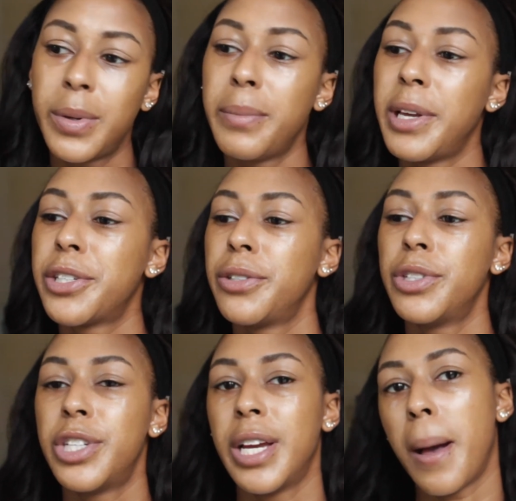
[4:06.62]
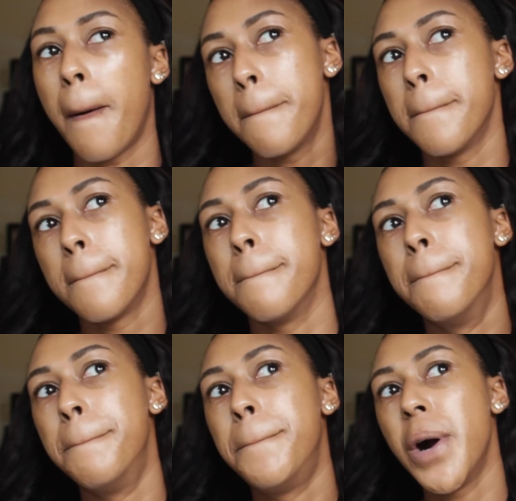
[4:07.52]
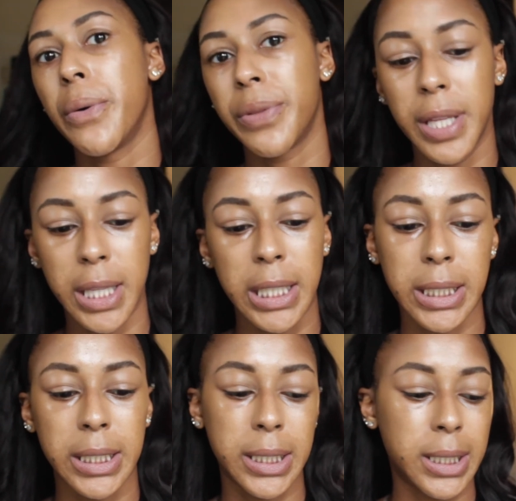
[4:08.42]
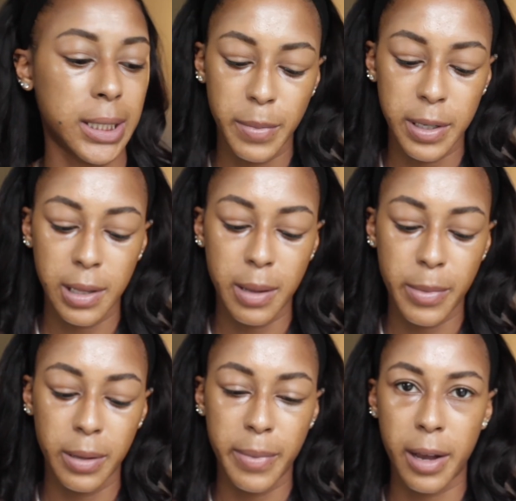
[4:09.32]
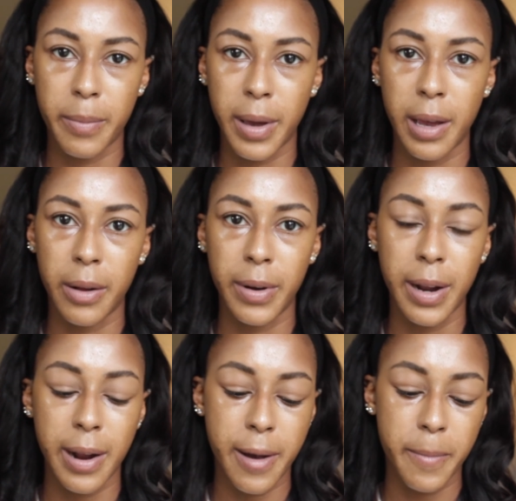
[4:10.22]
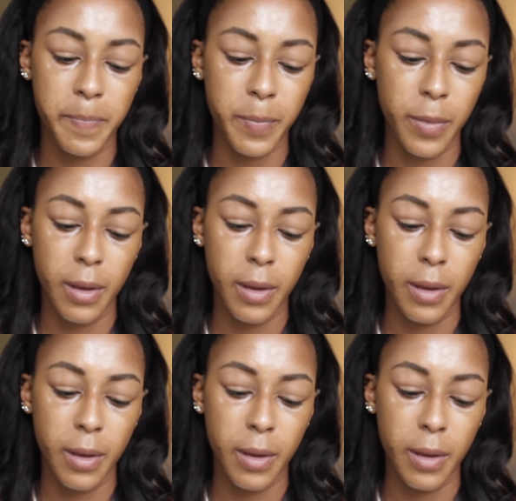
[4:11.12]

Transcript: want to make sure you shake up both of these. I'm just mixing them on the back of my hand right now.